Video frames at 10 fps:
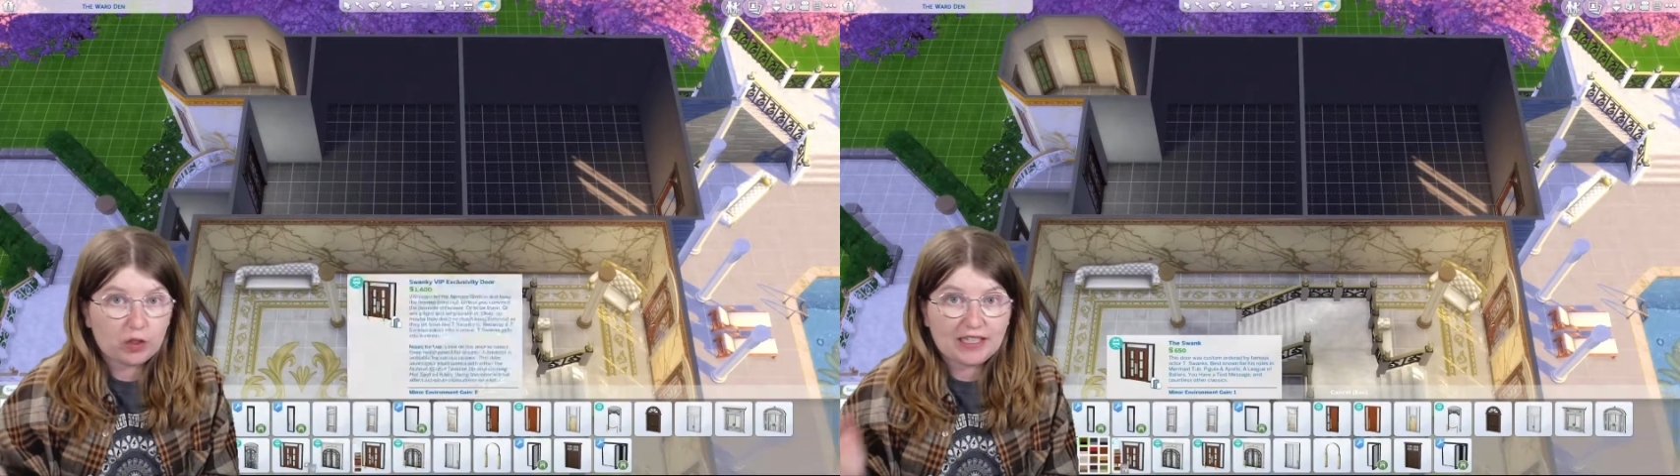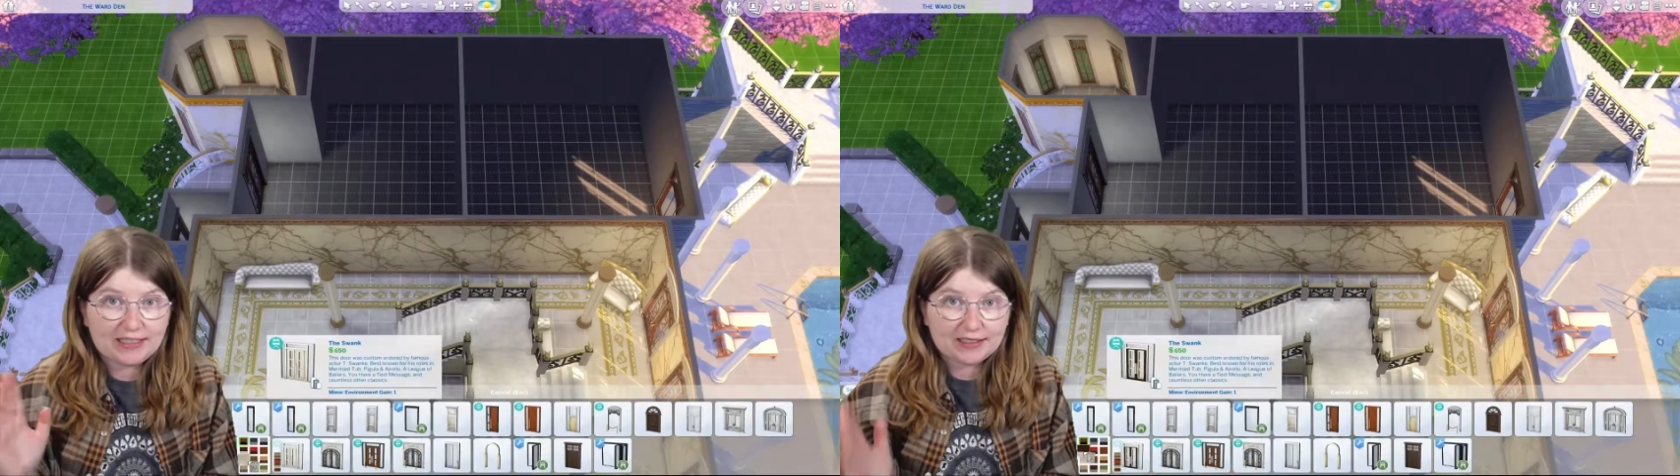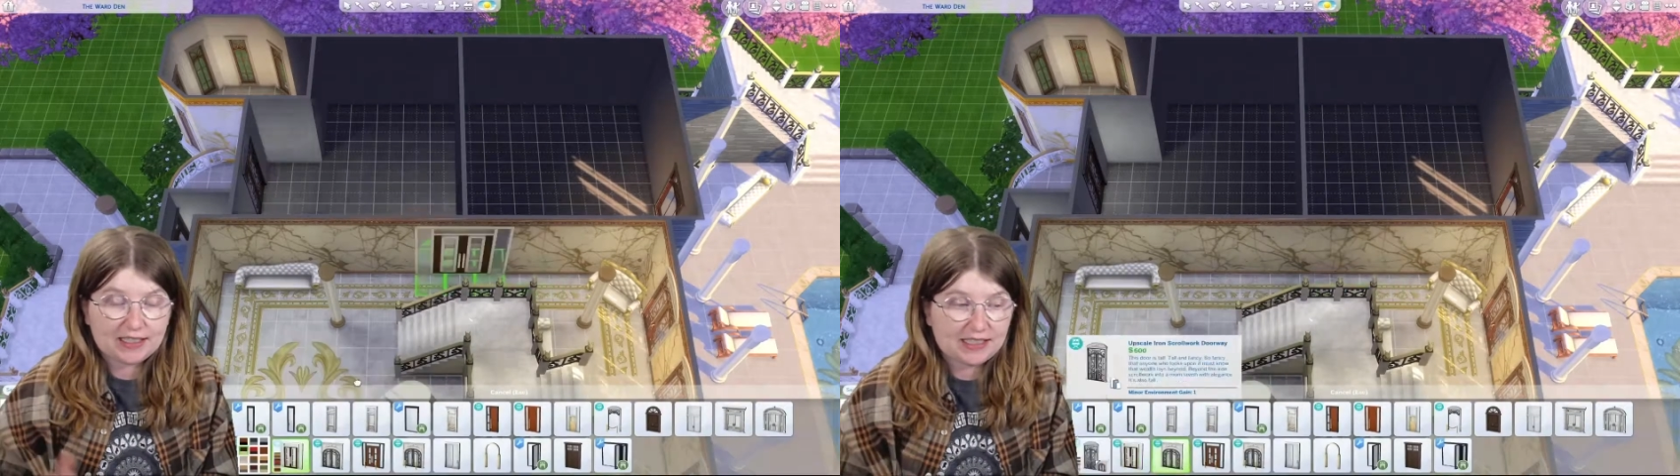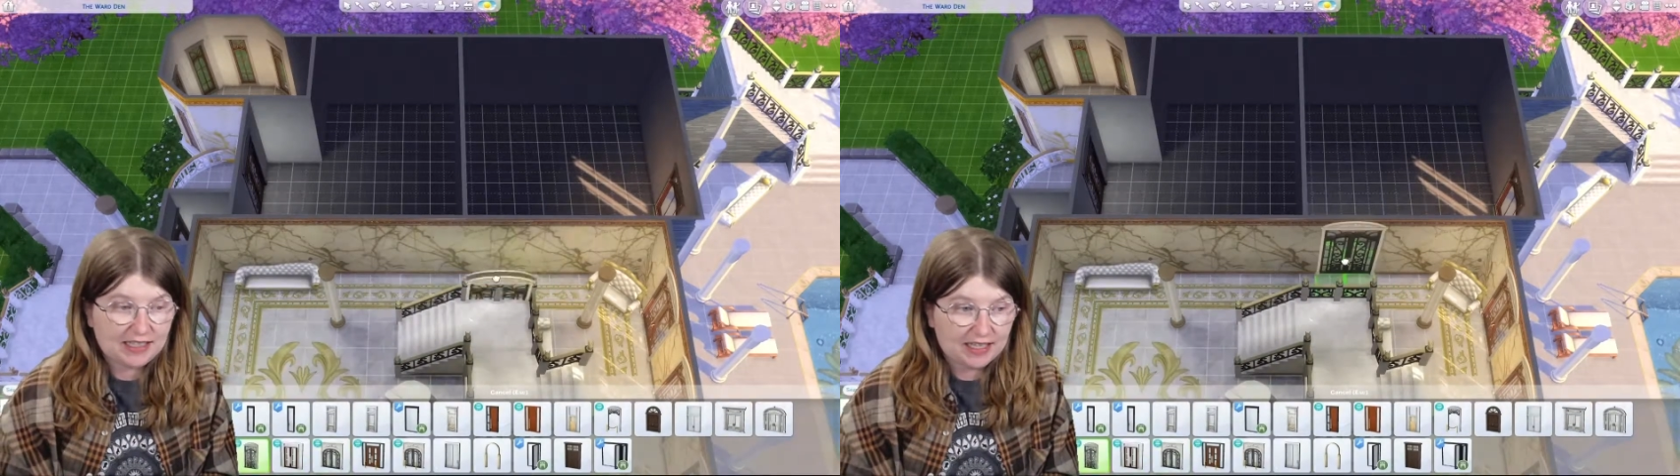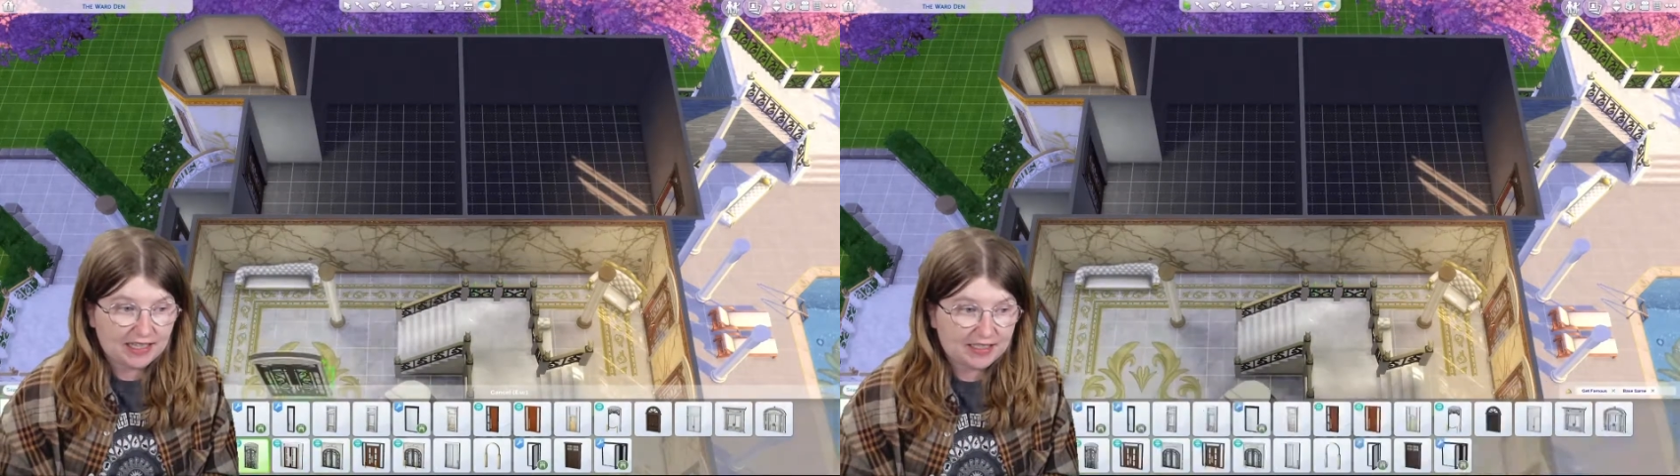He's gonna
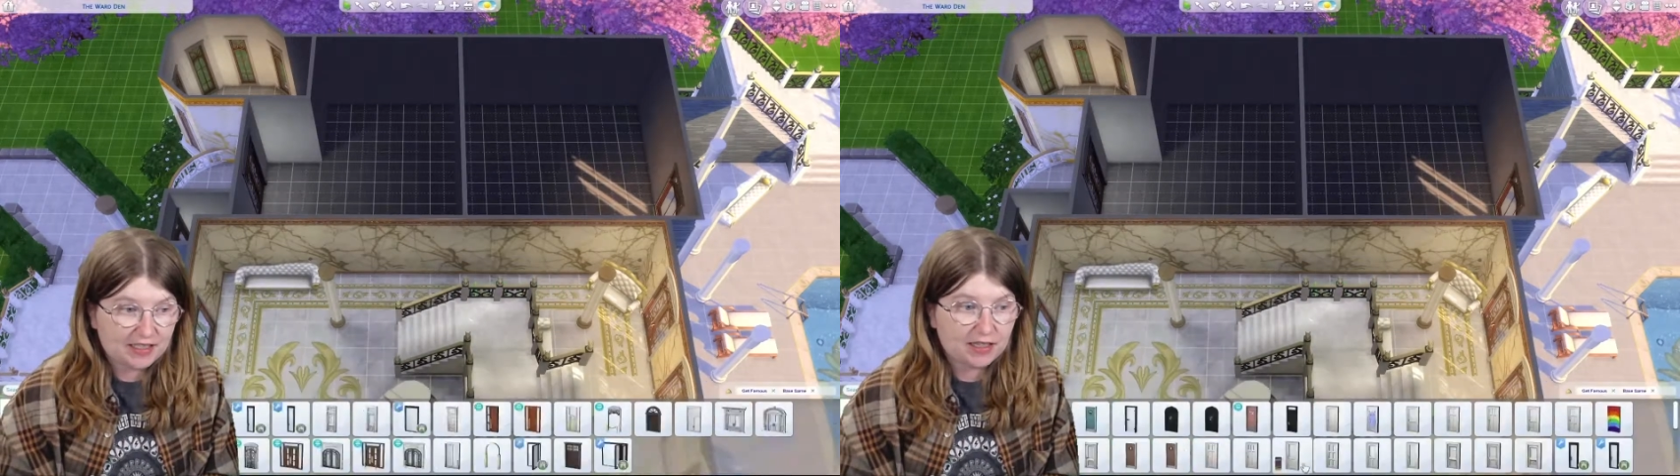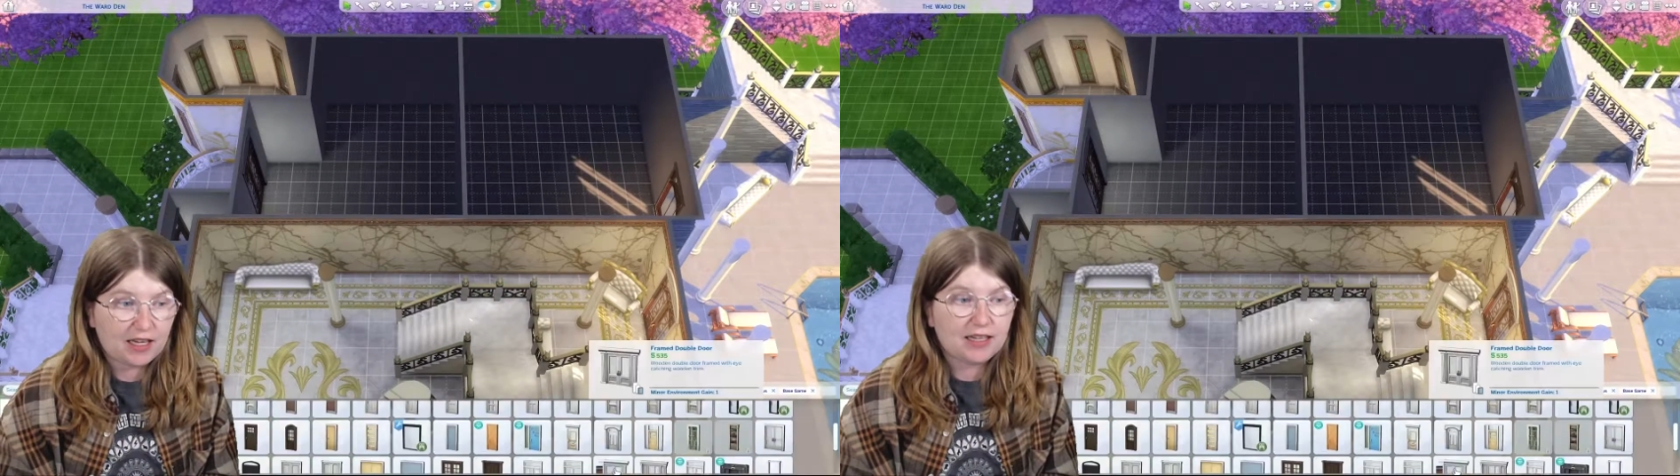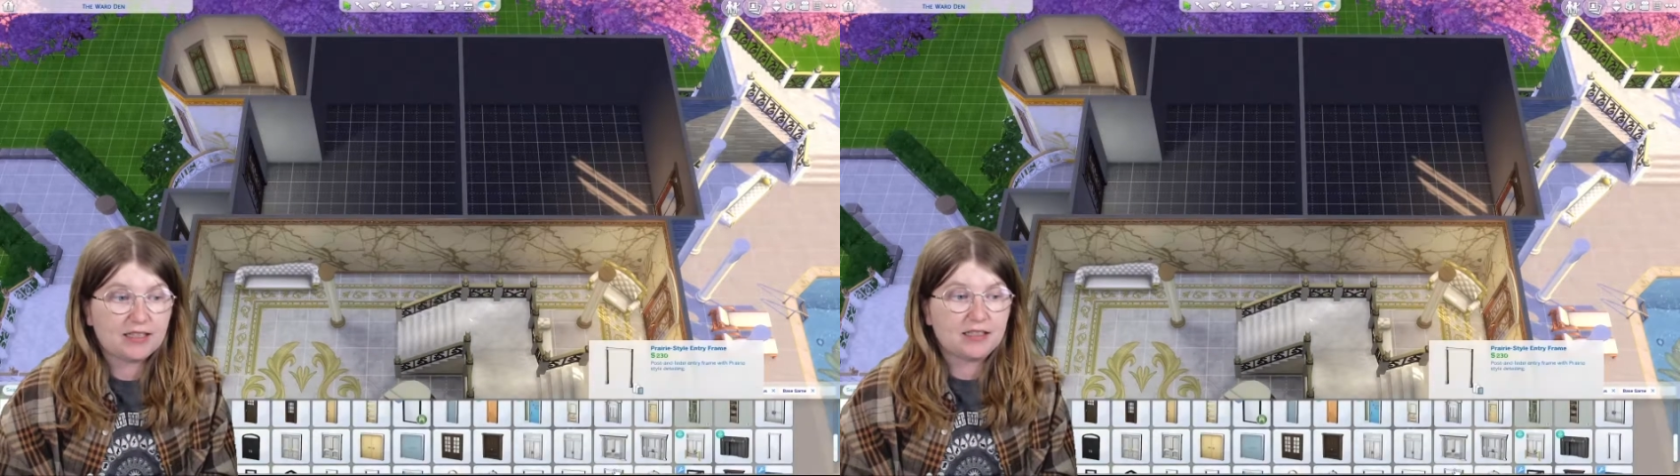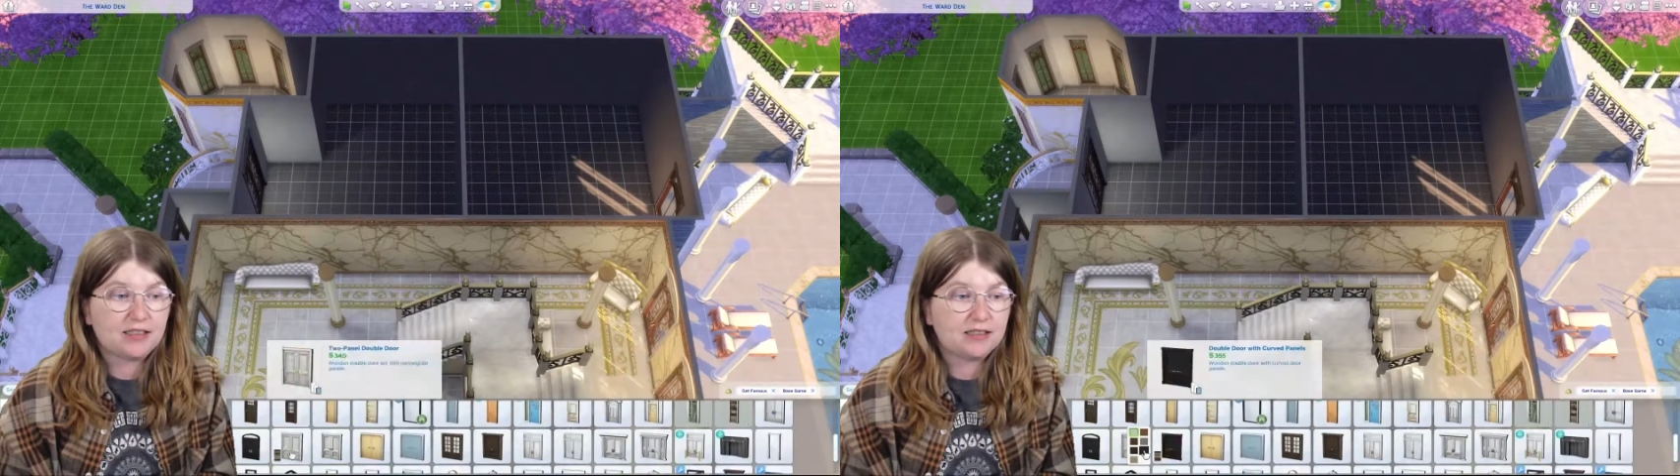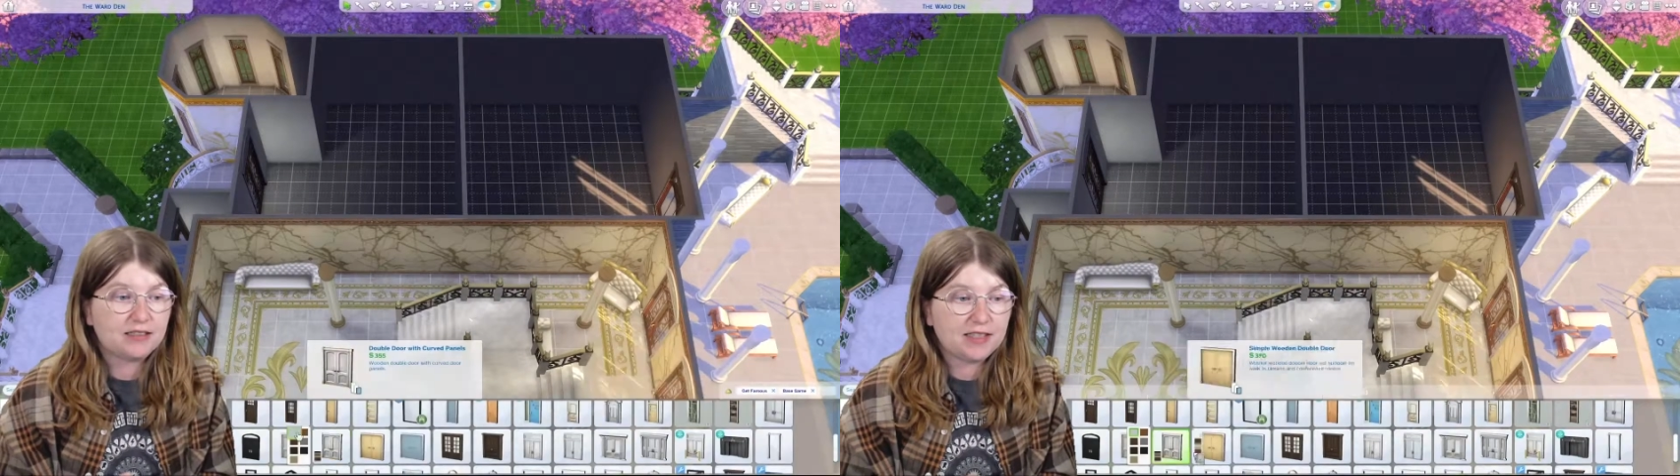sell it, and
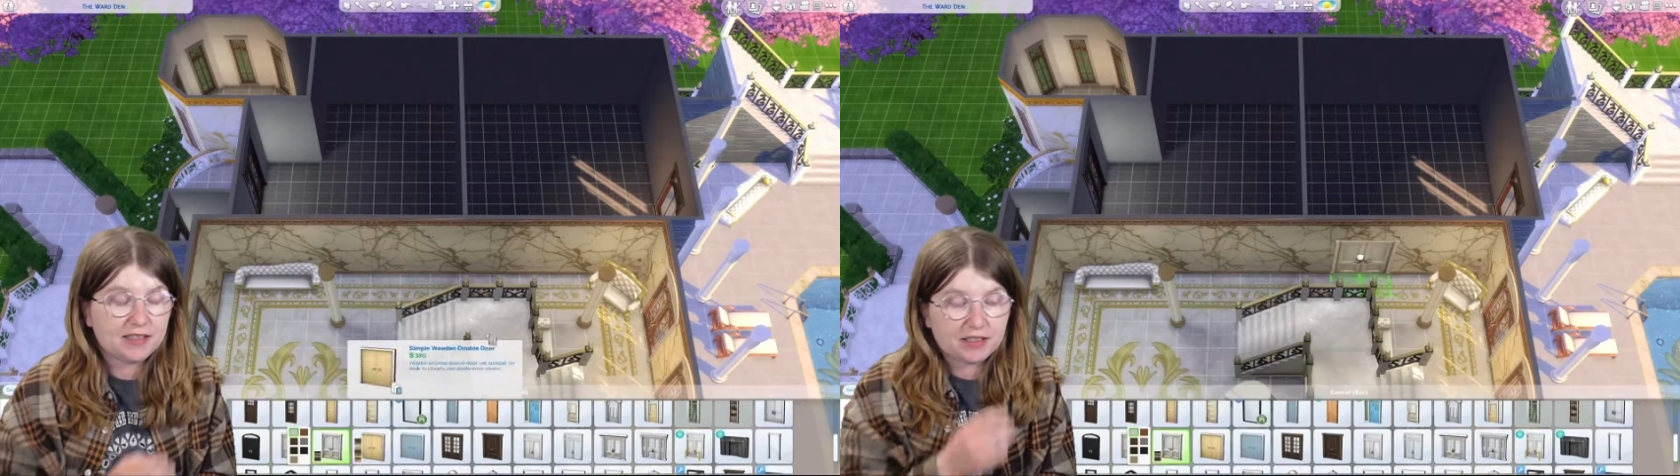since